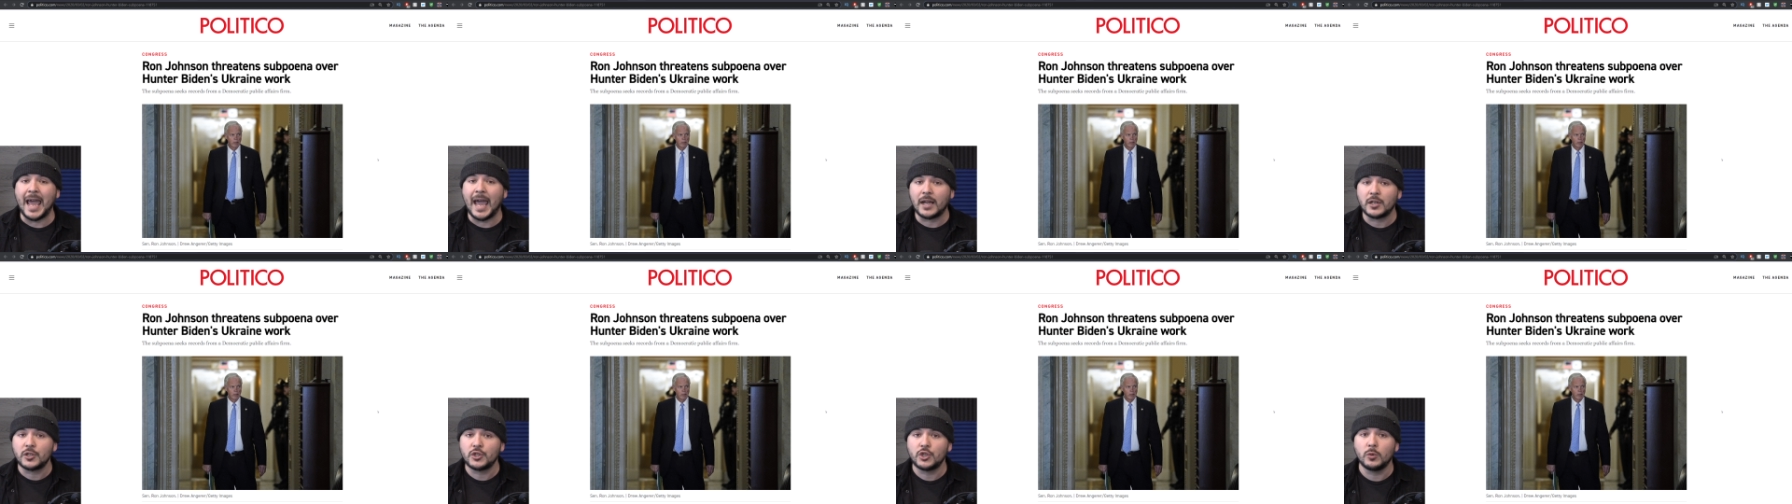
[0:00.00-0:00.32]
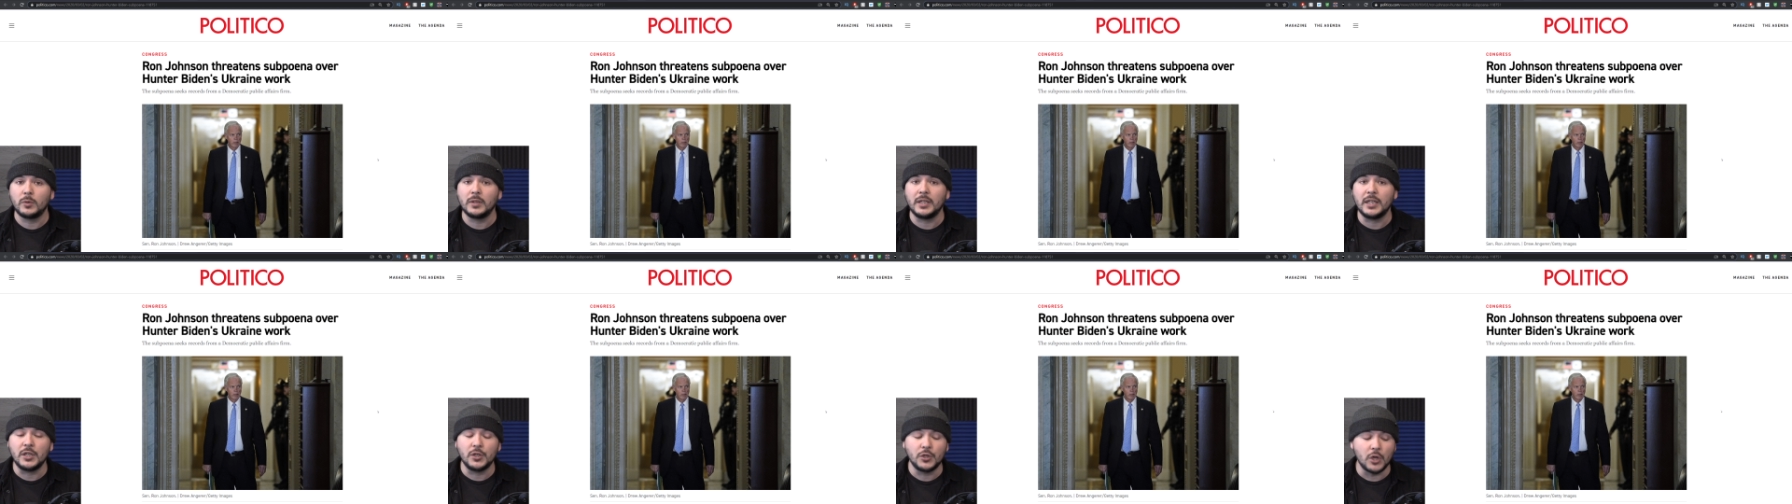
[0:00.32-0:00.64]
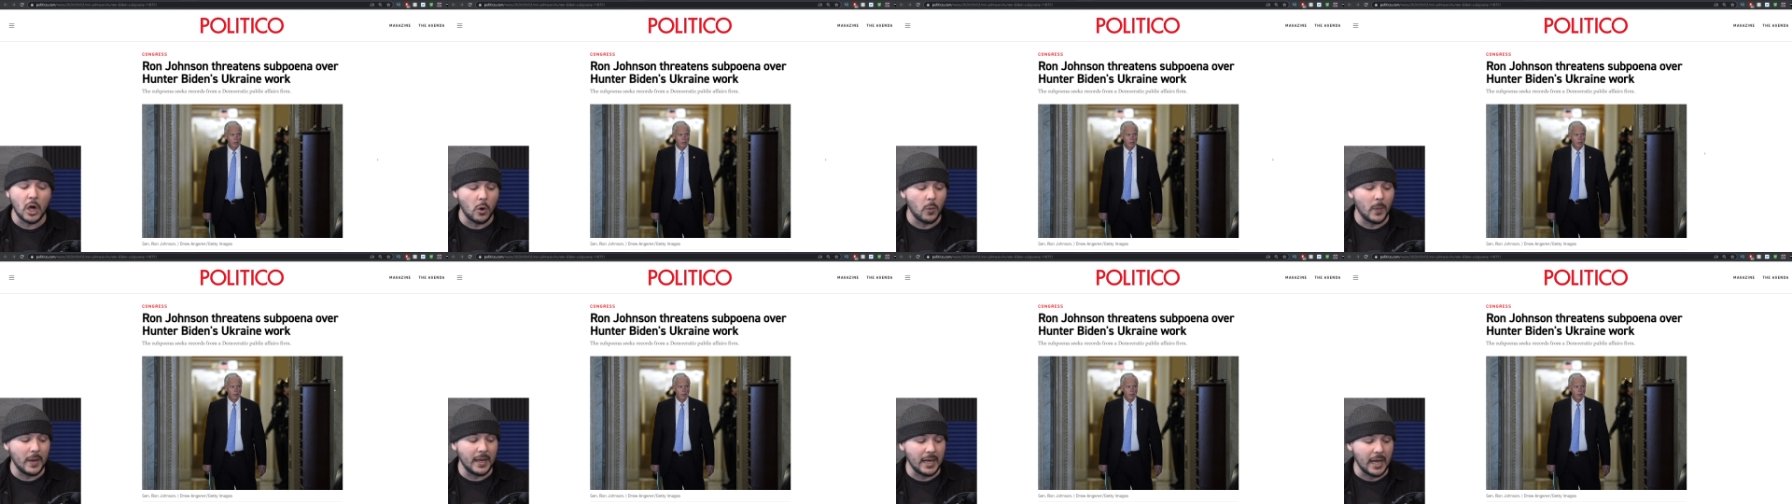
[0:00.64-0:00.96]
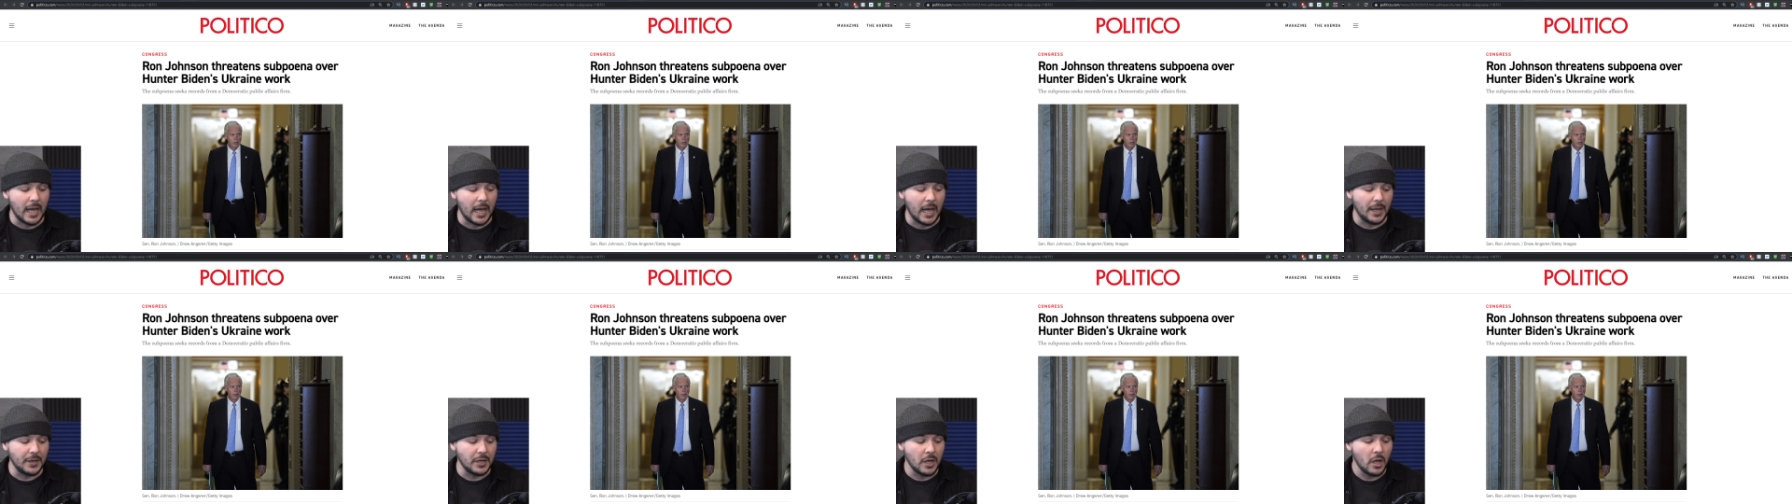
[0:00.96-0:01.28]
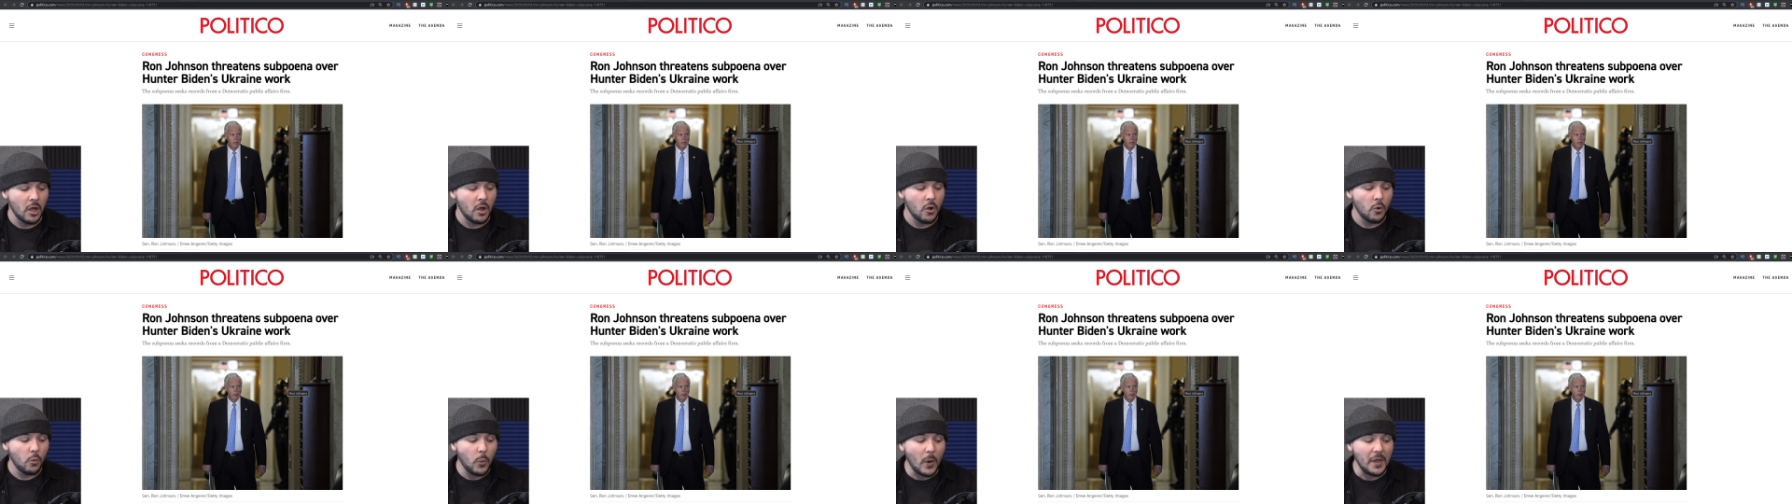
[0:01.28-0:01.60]
actually going on
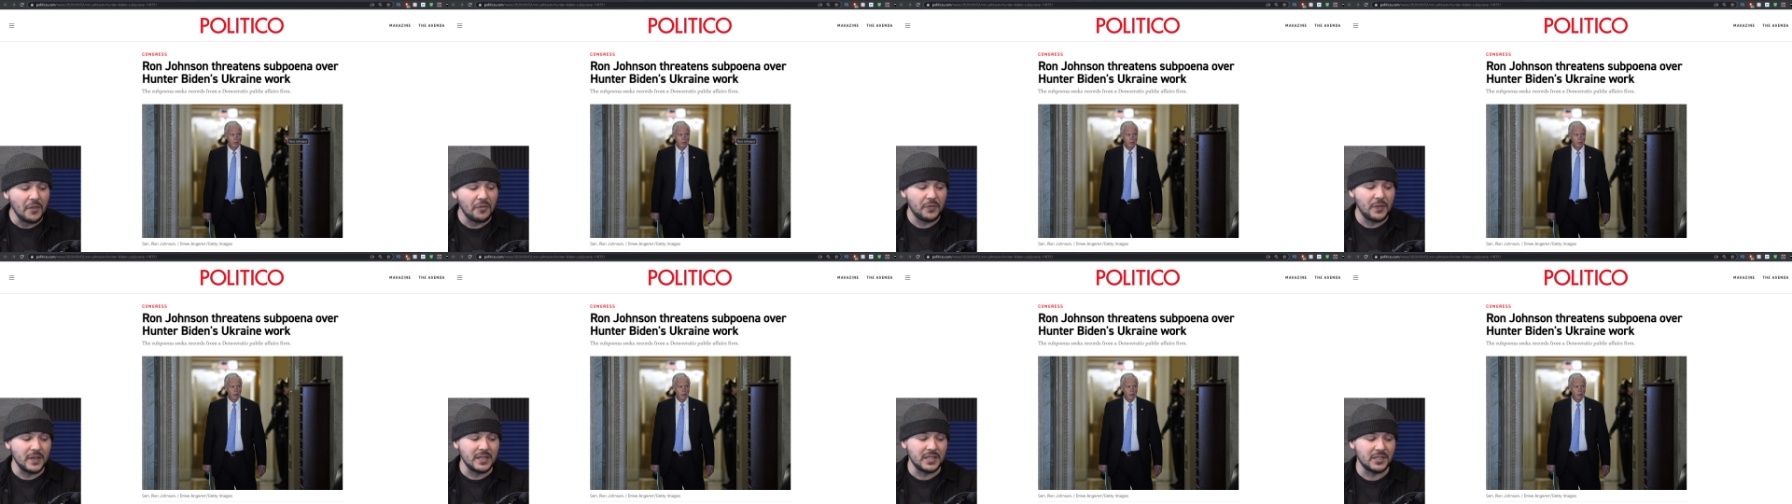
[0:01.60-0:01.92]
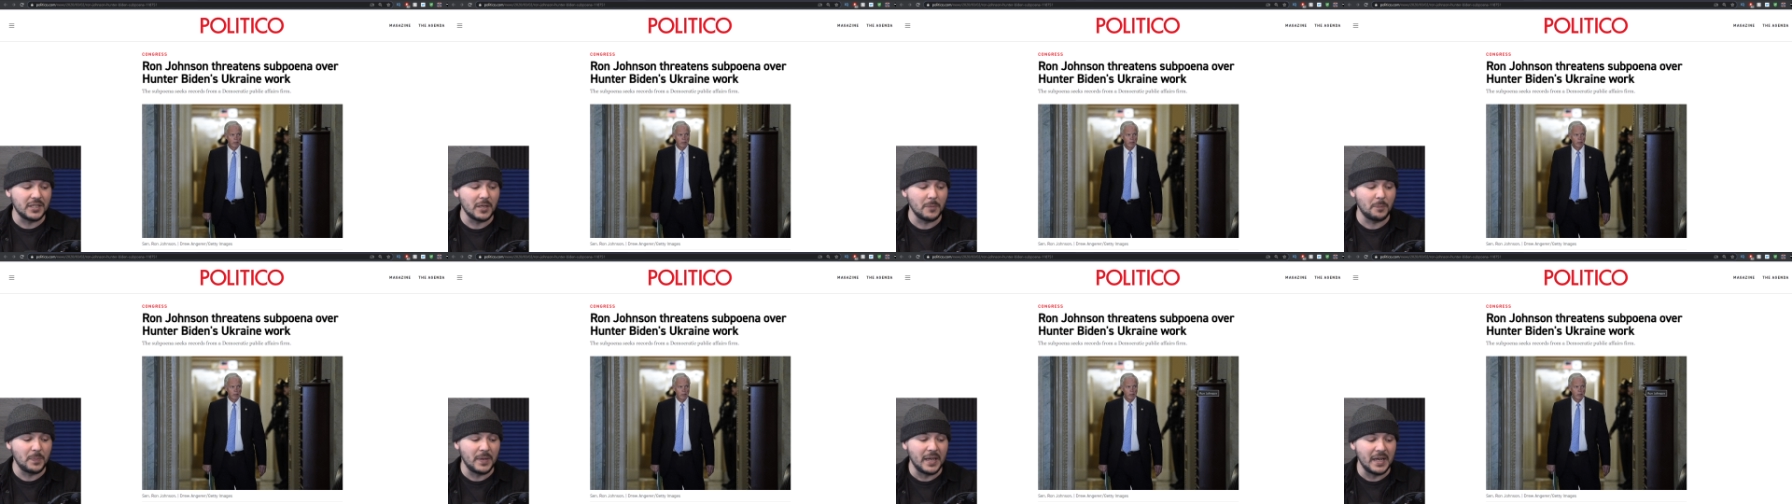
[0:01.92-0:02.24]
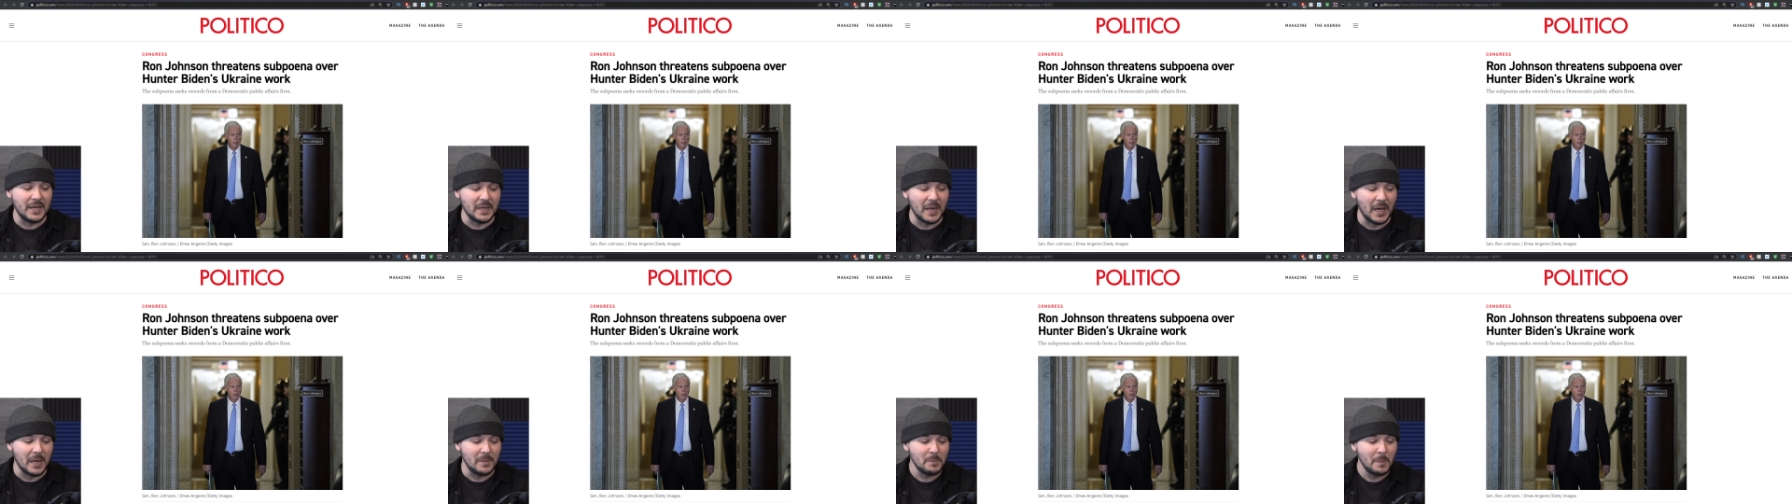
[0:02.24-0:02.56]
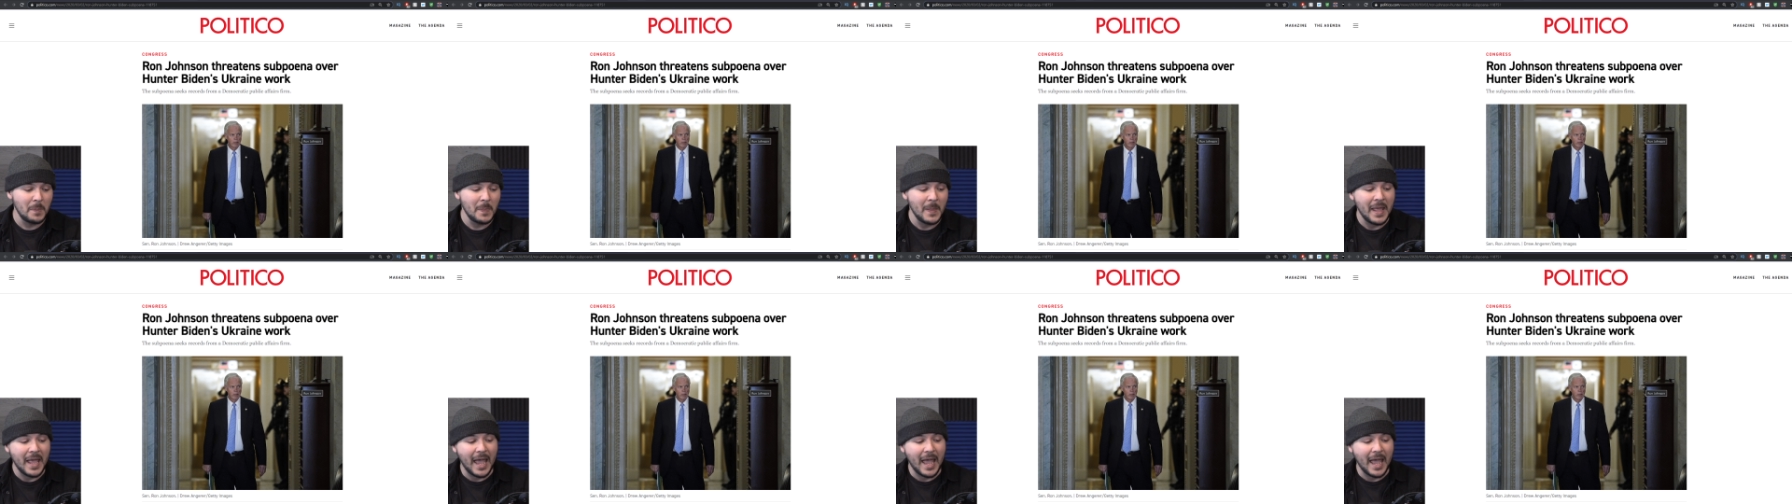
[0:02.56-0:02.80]
with this subpoena,